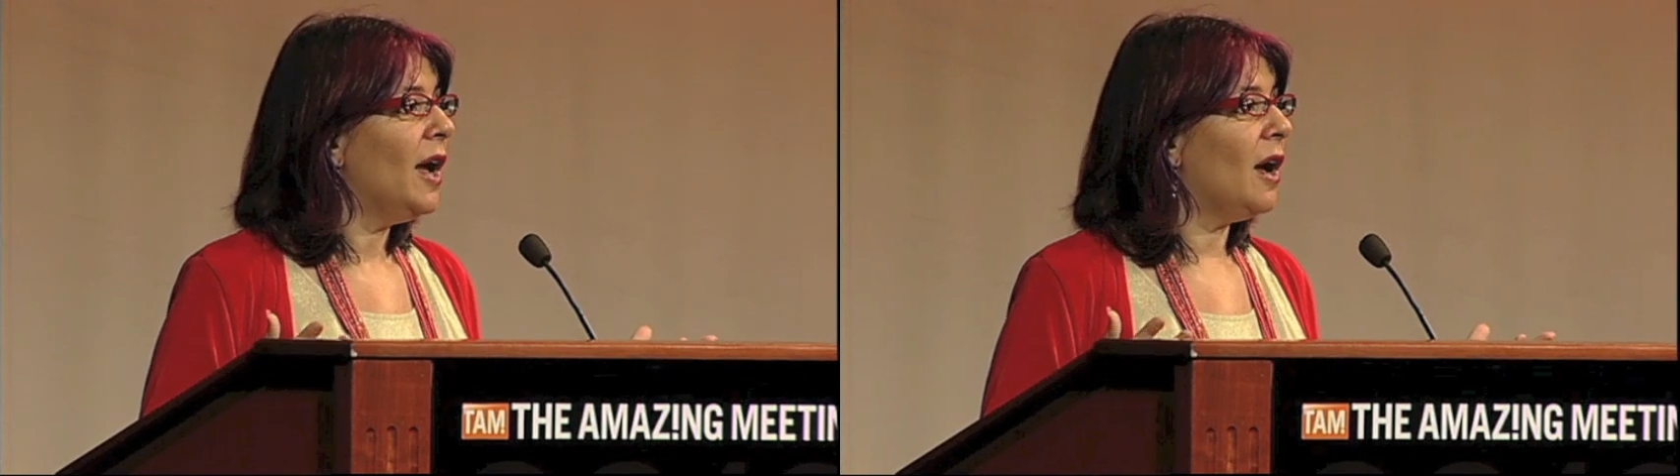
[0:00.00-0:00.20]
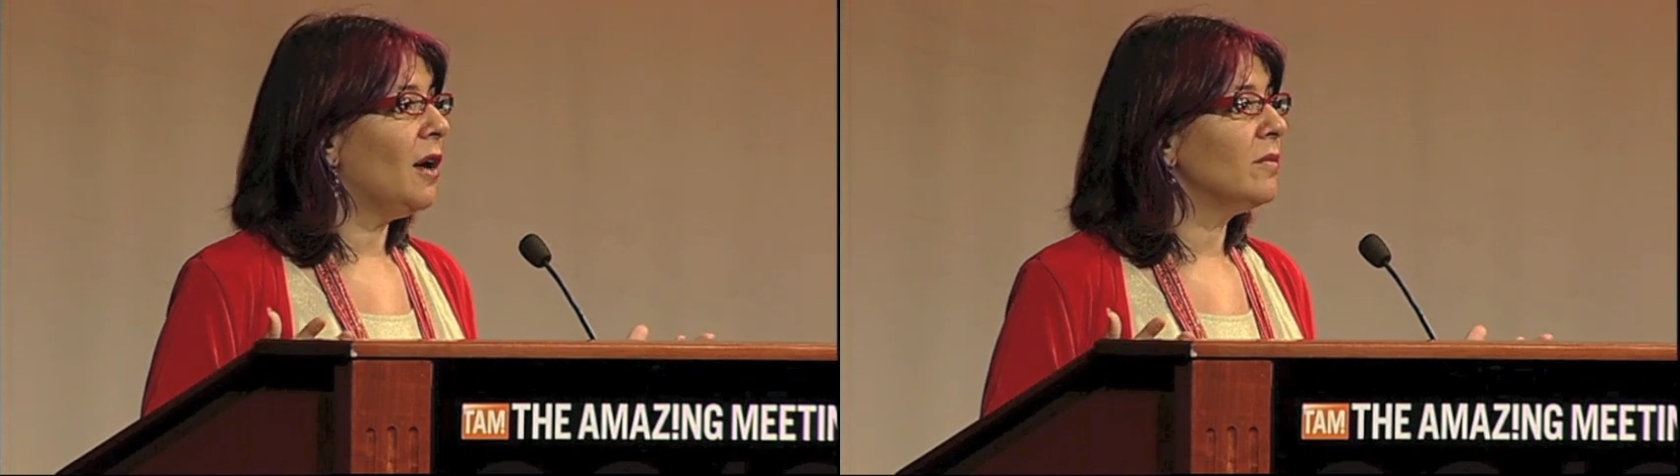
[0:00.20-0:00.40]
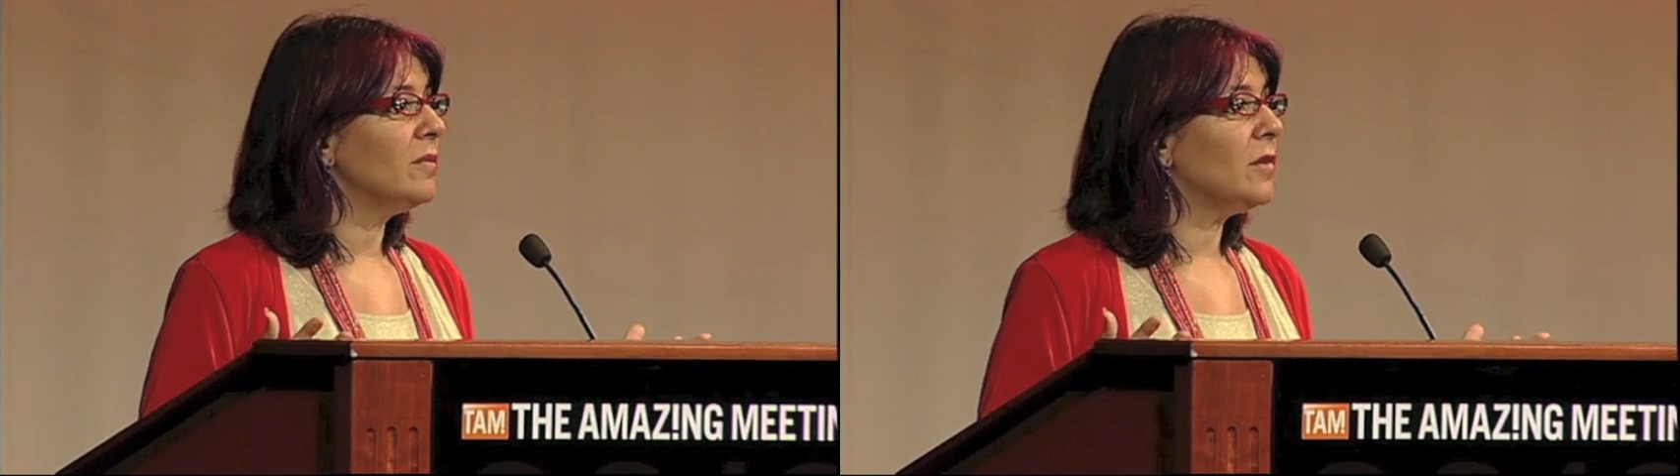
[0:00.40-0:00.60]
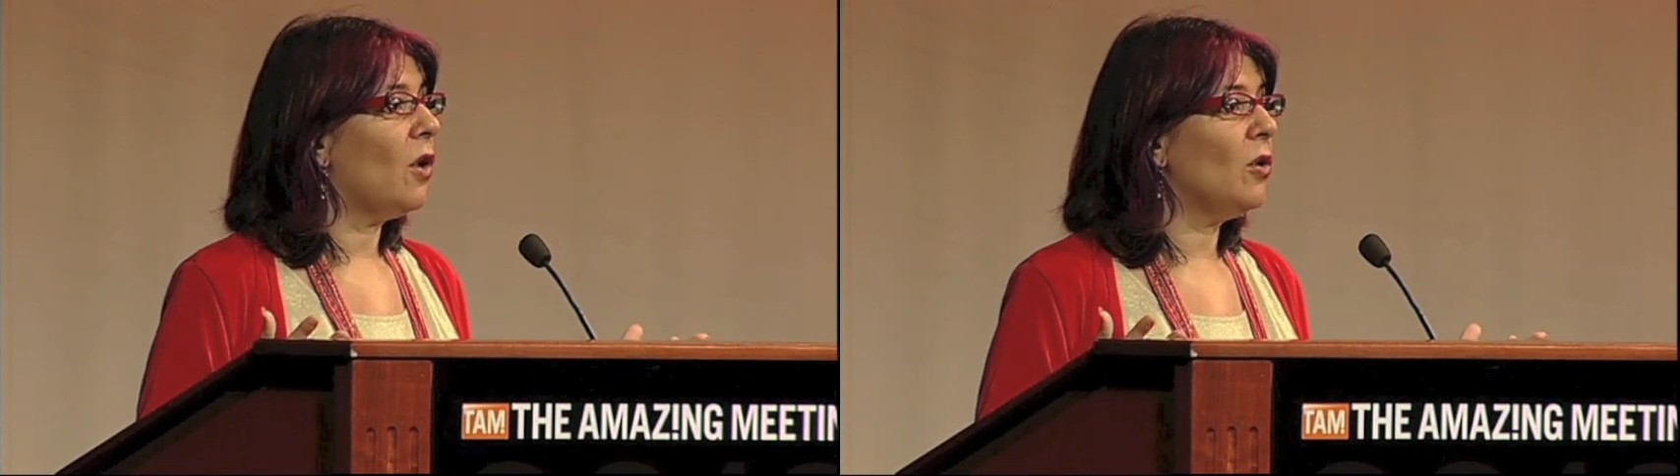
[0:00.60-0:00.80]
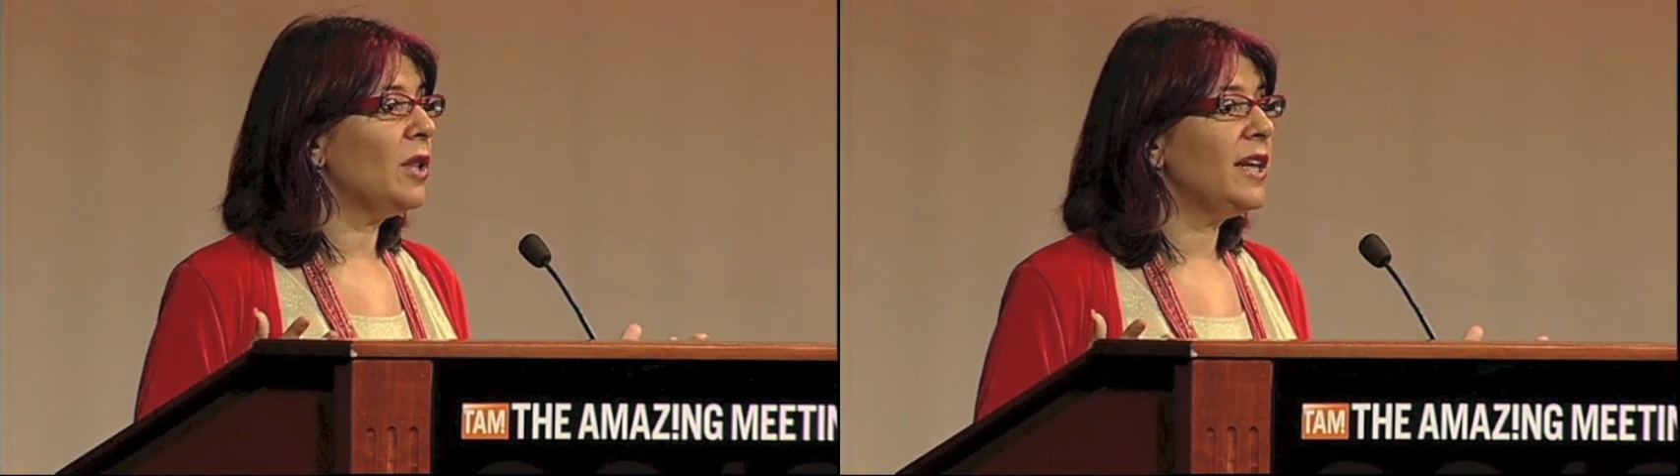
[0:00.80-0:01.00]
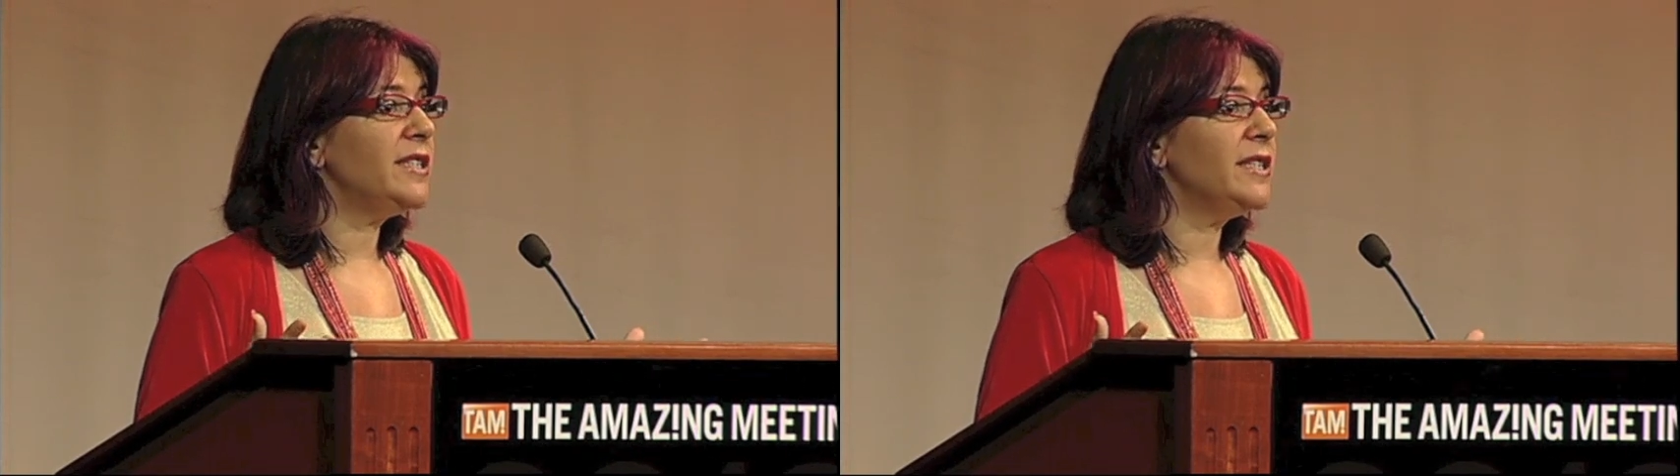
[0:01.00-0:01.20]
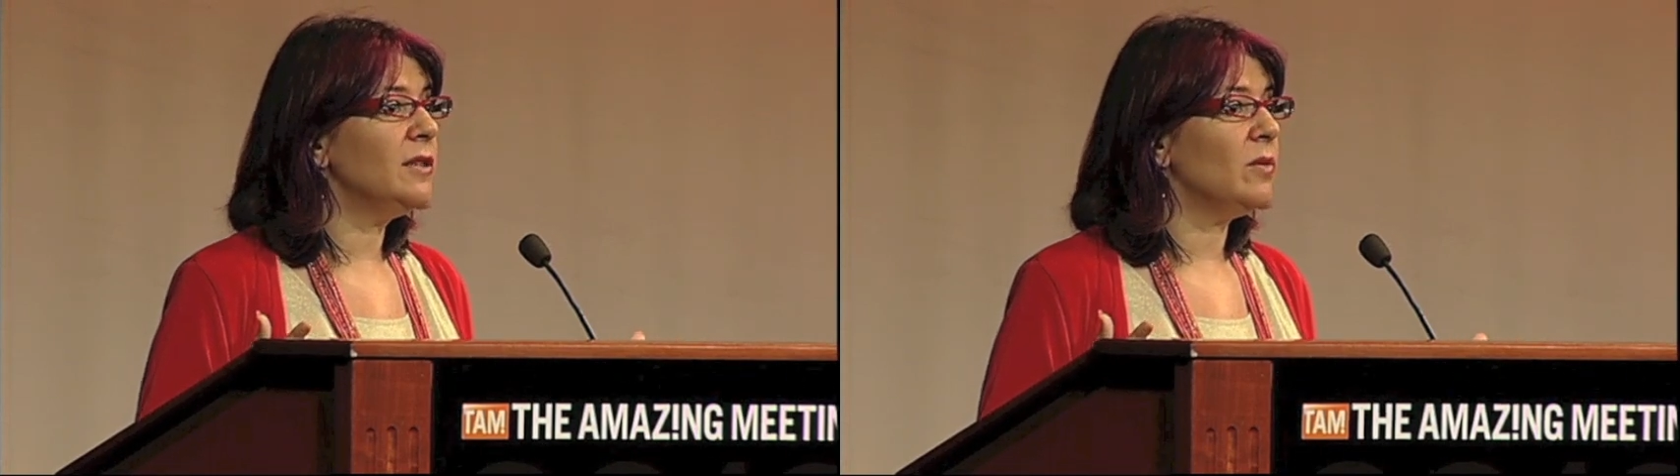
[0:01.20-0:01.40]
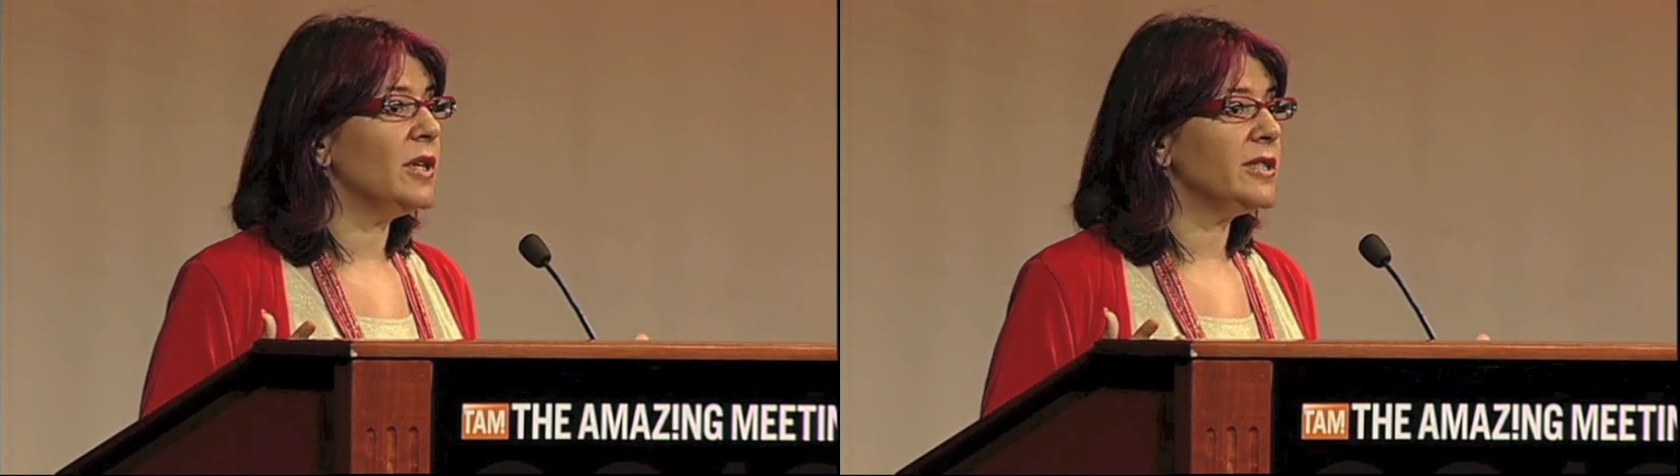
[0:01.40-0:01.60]
Um, the whole idea
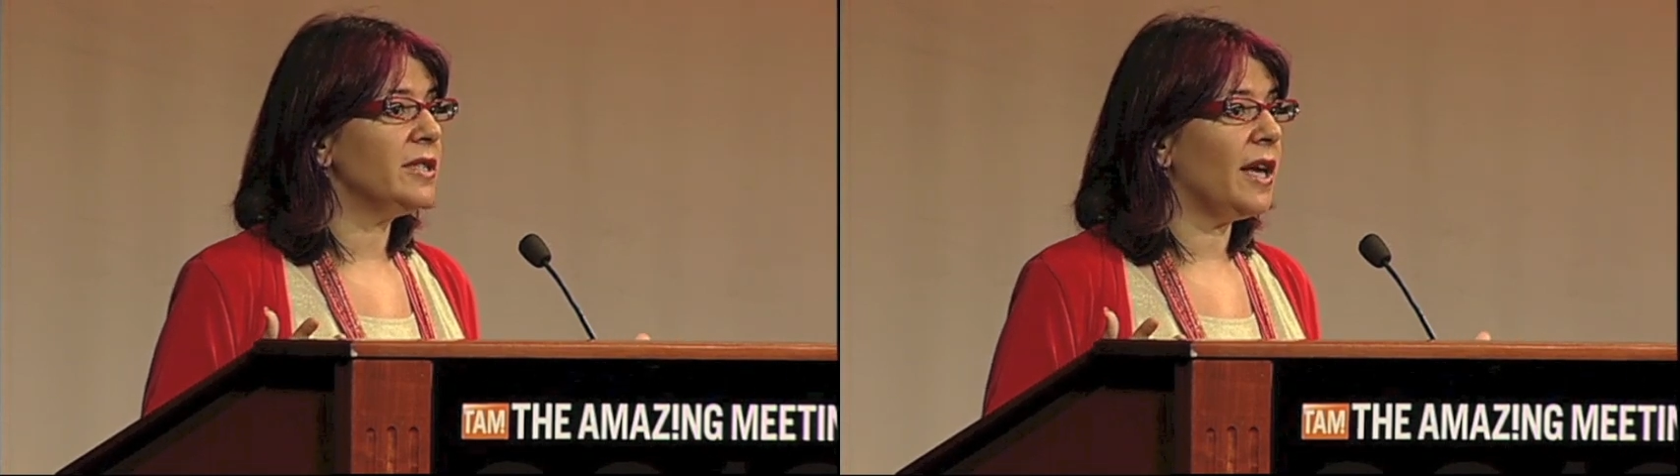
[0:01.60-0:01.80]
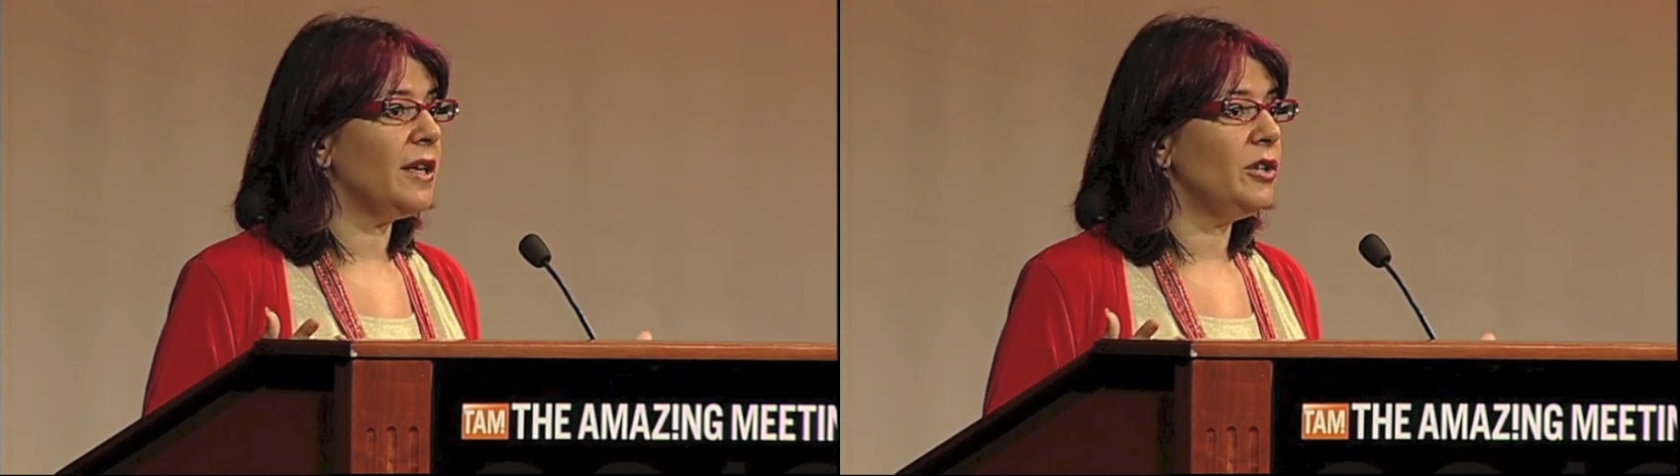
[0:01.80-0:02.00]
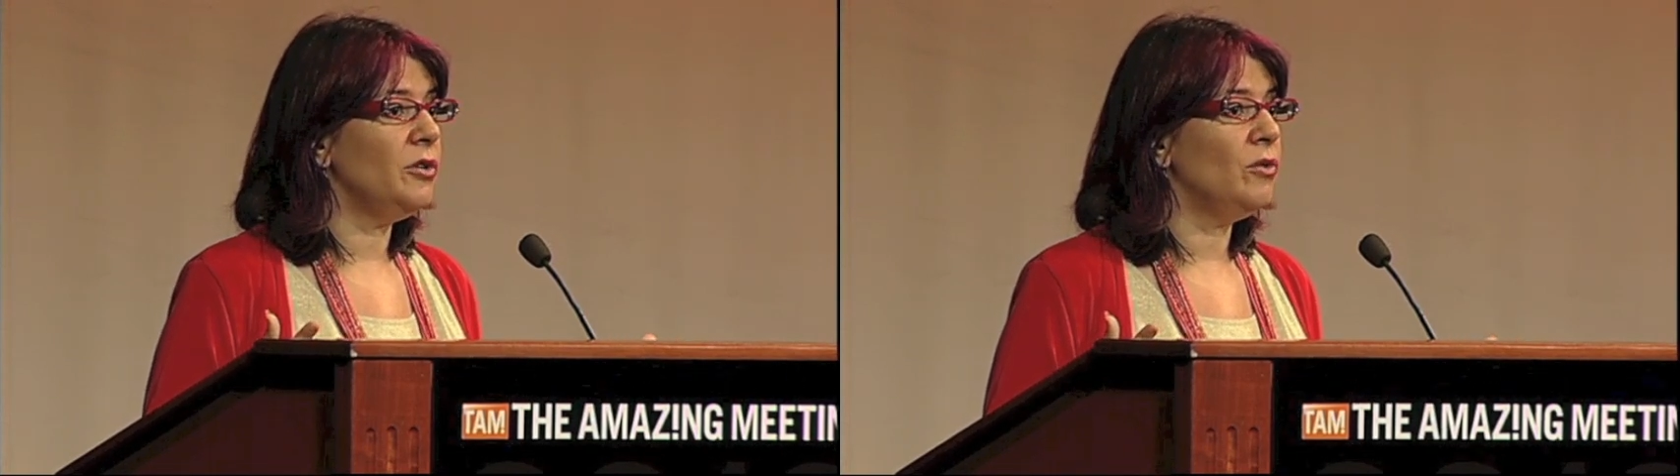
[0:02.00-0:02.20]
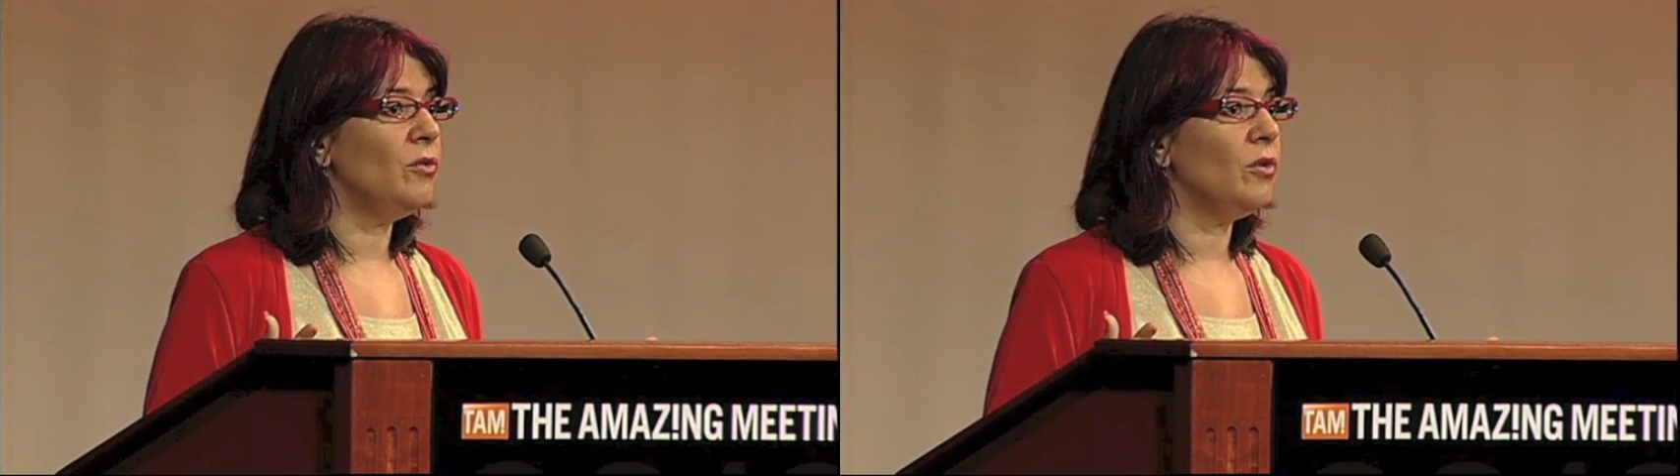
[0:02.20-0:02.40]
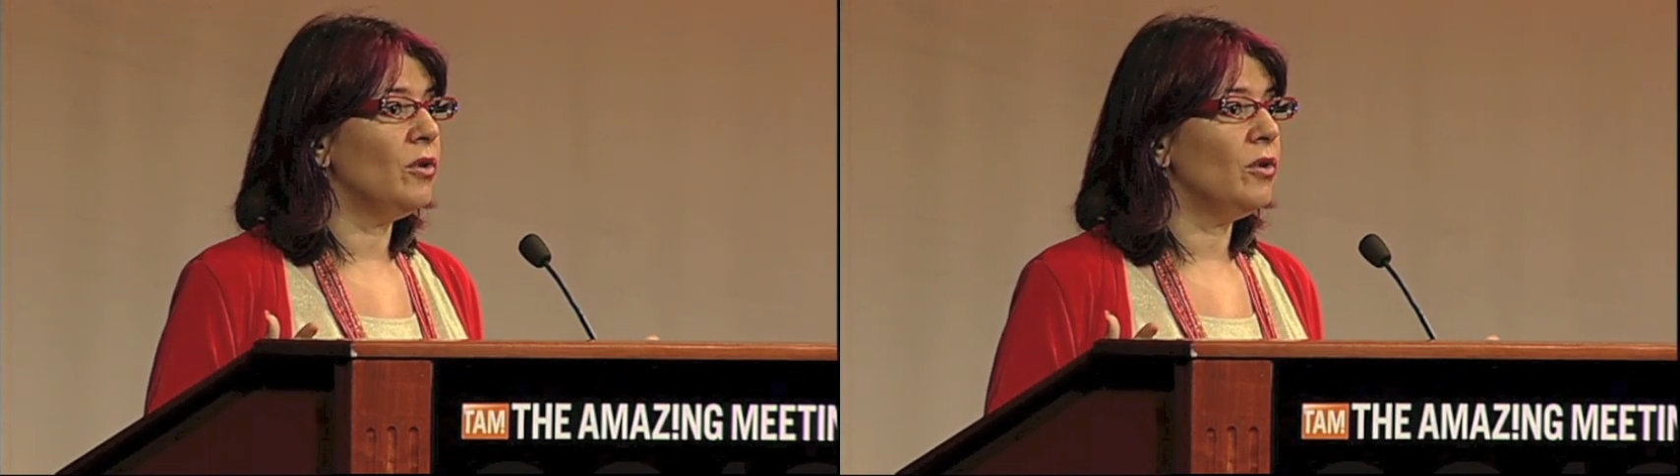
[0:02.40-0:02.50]
was that you